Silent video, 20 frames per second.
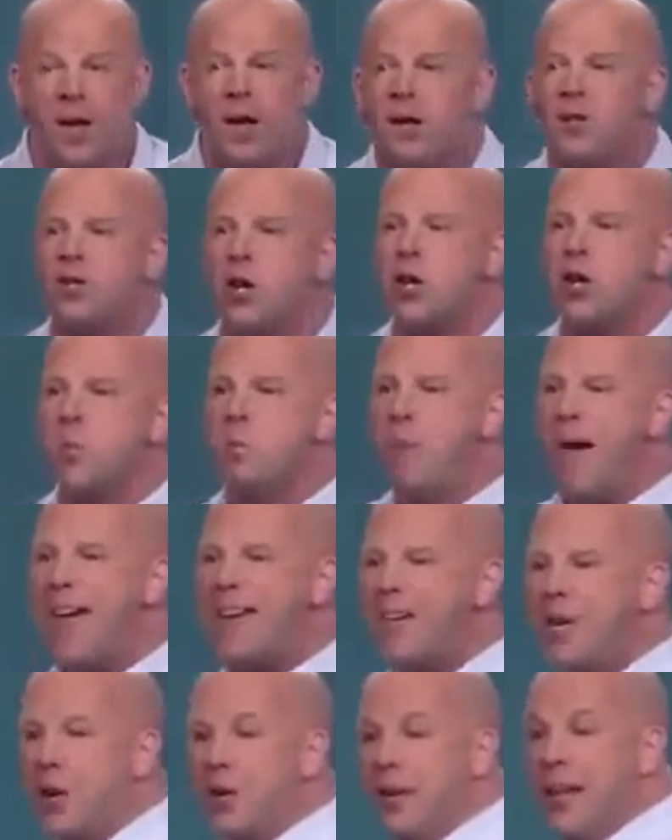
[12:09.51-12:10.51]
So you
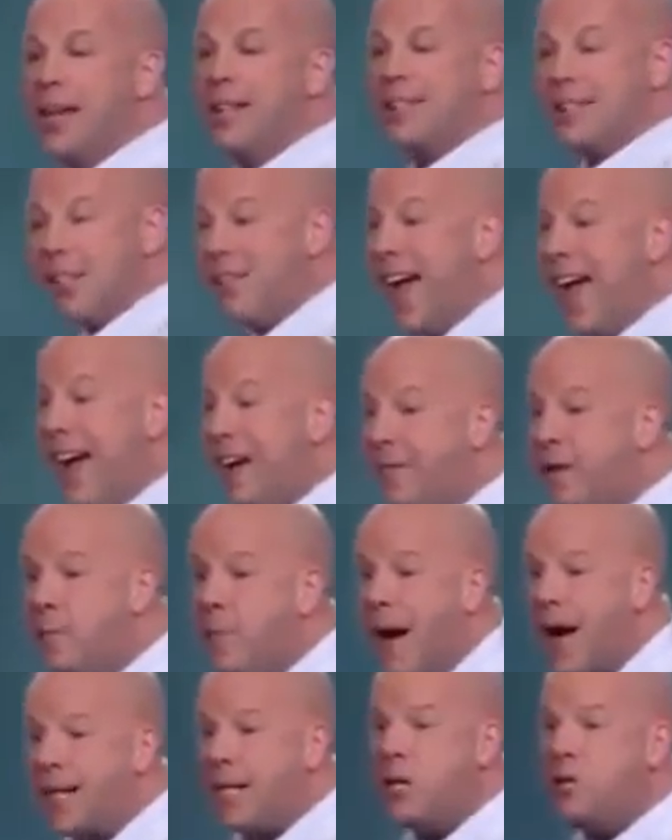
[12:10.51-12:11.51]
make your list of
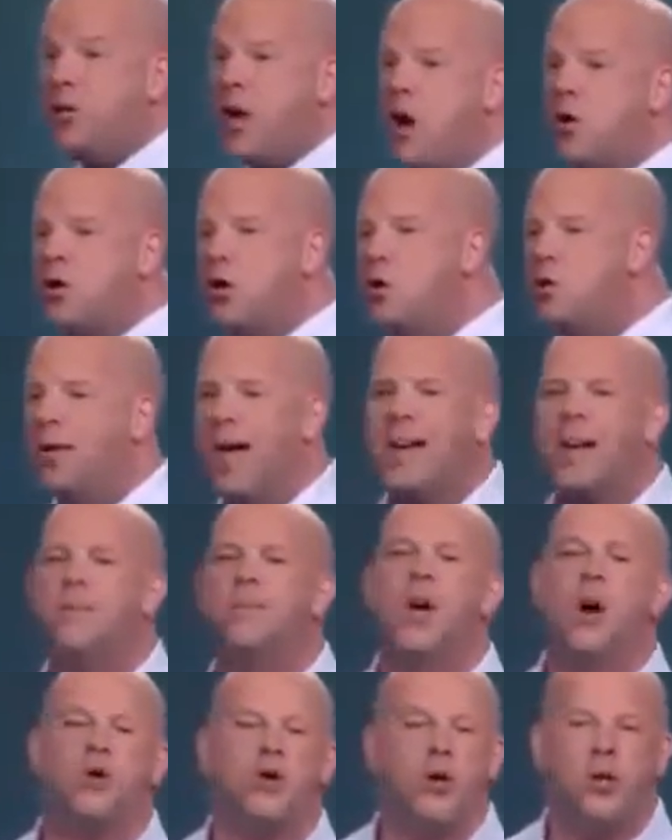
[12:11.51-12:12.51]
everybody you know. You let them
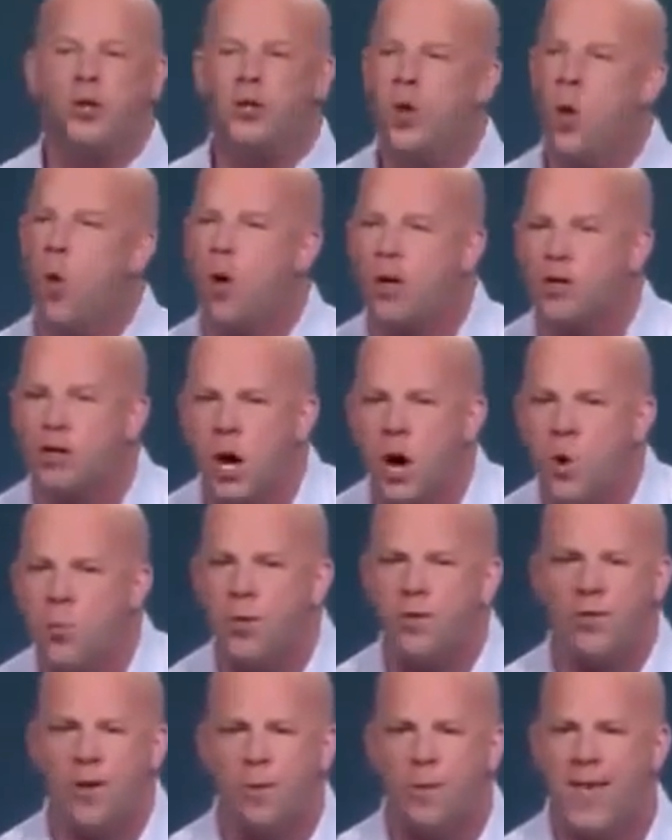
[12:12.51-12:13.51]
know your door is
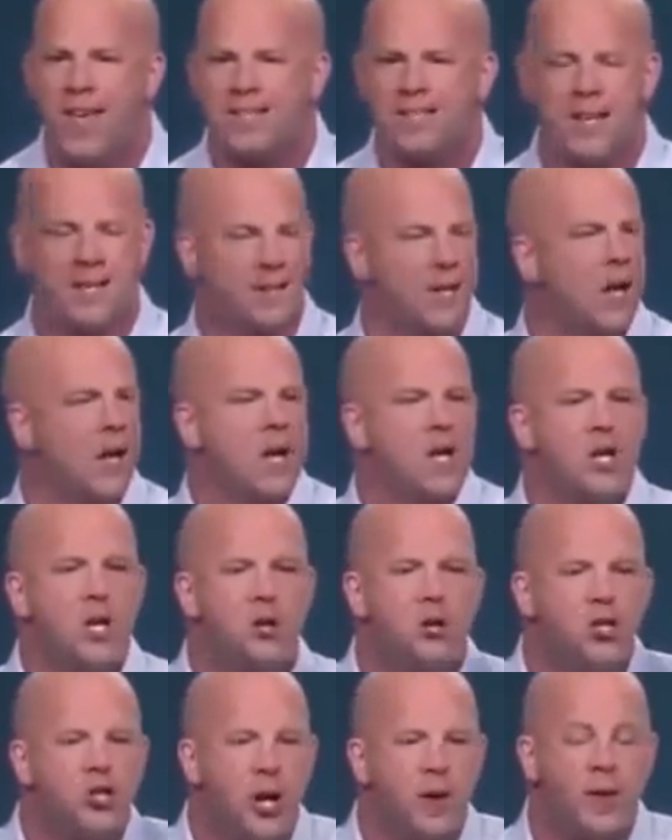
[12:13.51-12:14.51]
open for business.
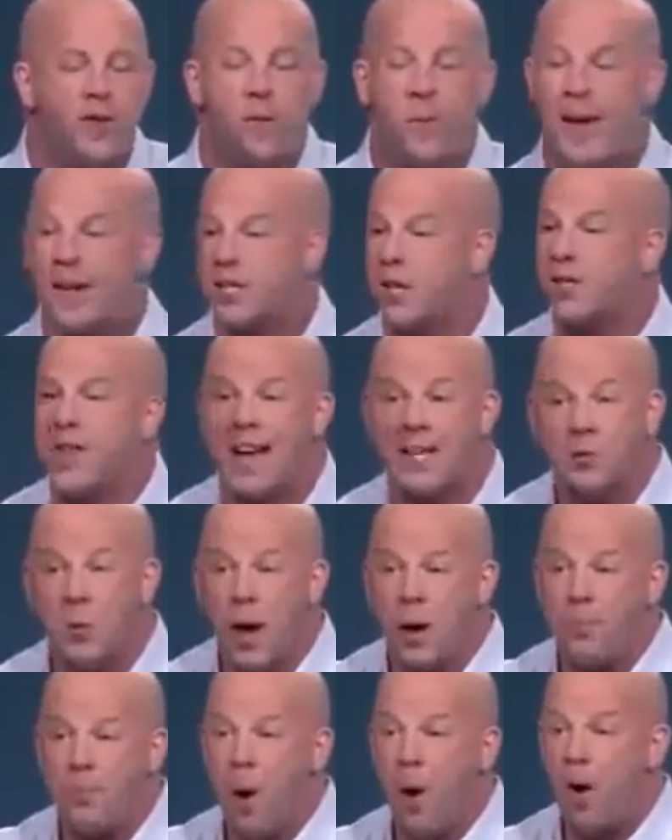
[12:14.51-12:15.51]
You share the information. That's
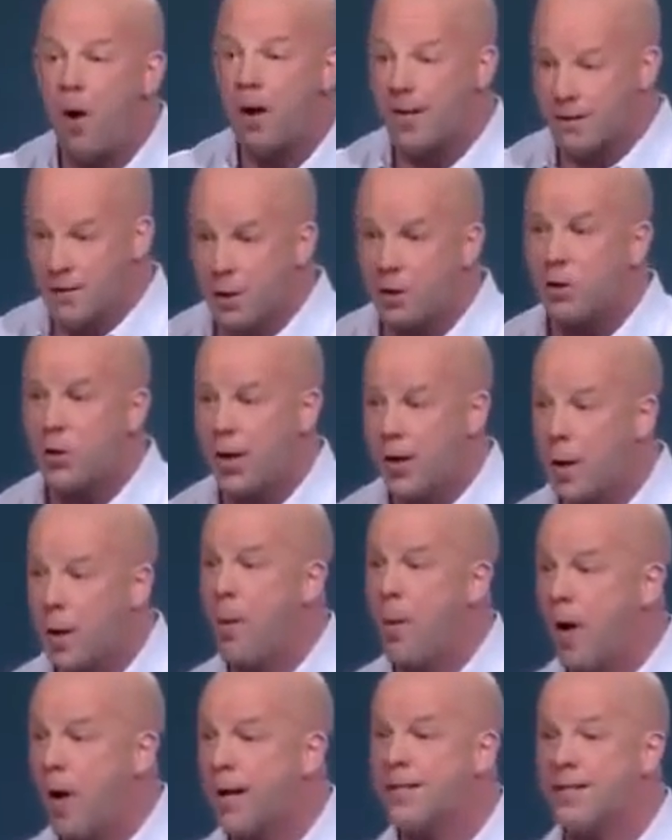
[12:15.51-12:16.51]
why parties, they'll train on
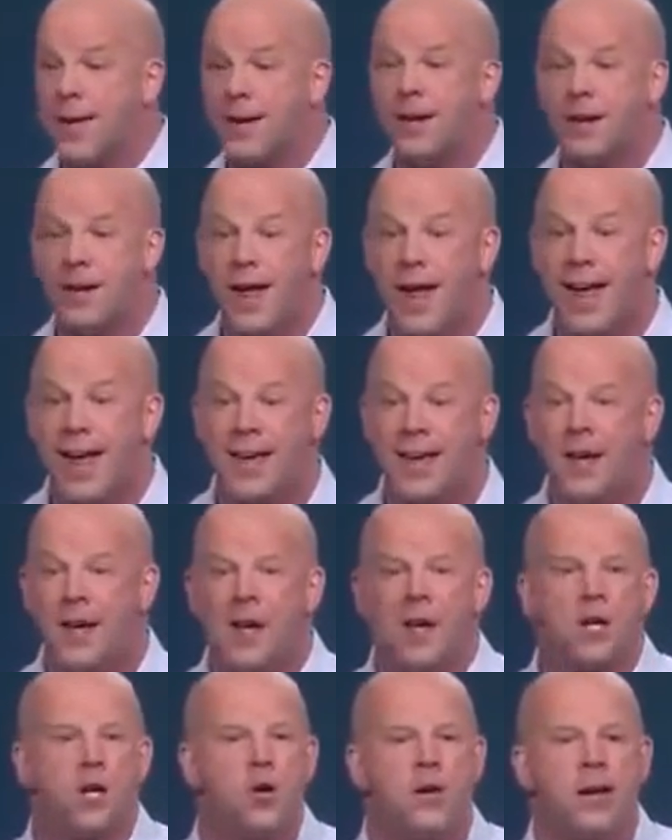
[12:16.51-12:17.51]
parties later today.
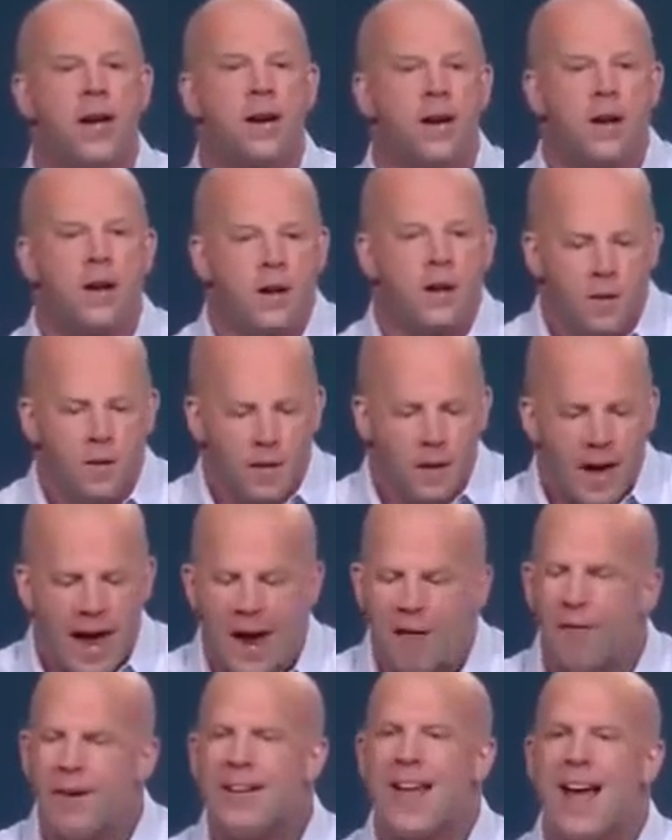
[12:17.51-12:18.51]
You can get,
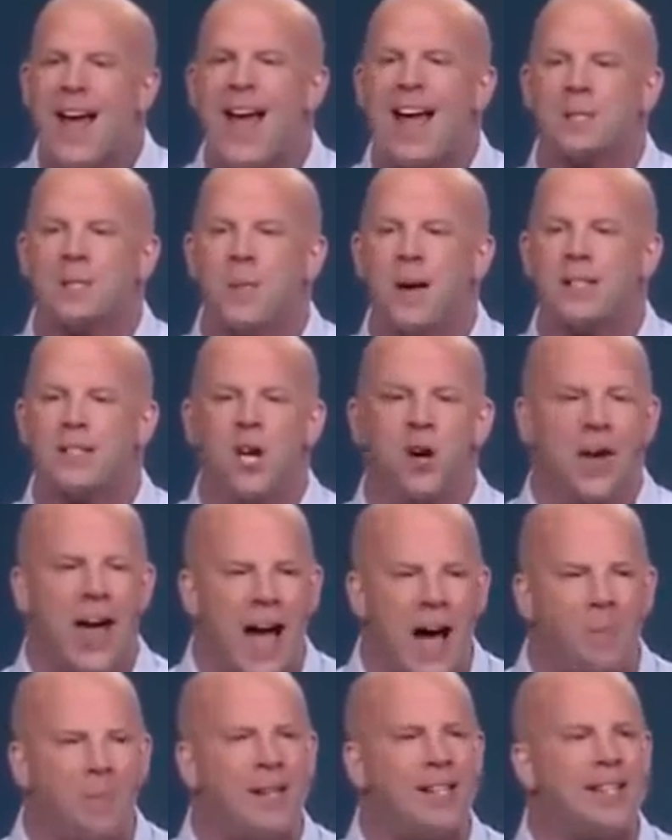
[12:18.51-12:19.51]
every day I ask myself,
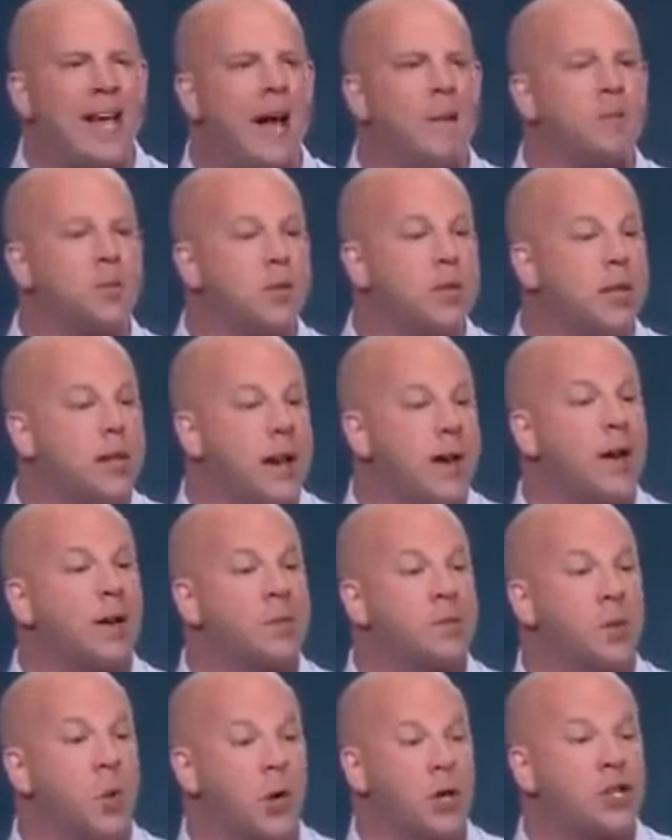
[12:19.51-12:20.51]
how many times was the Nerium
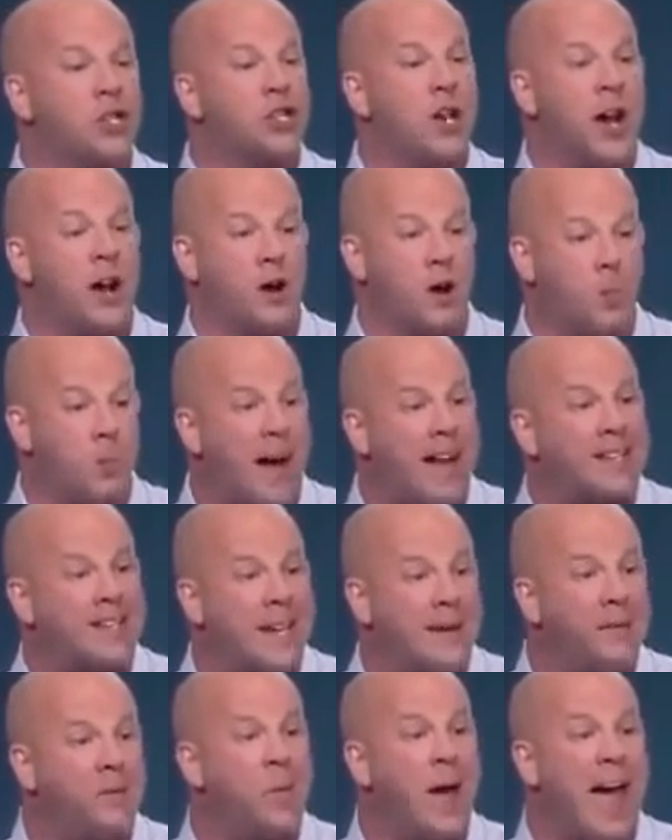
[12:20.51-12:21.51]
story shared on my
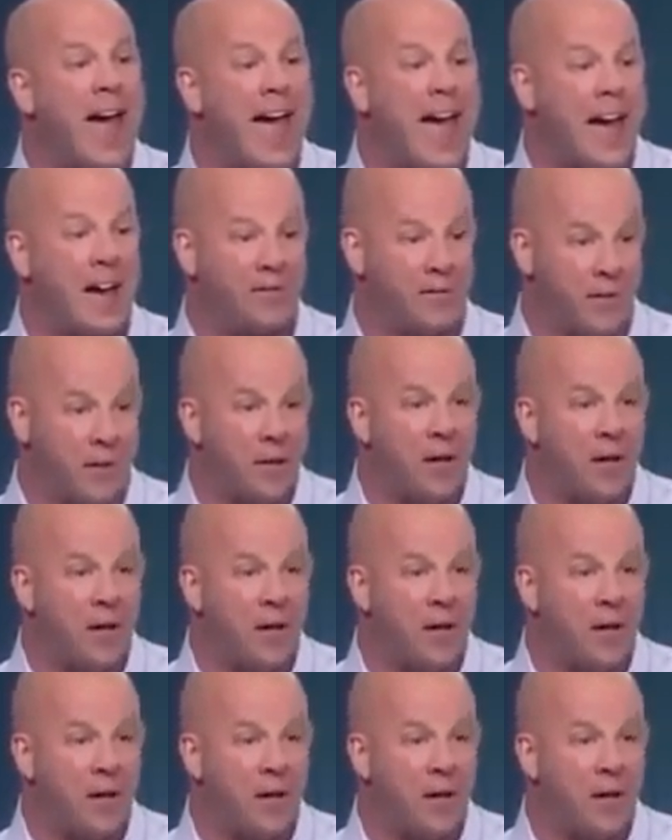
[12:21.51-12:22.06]
team's behalf?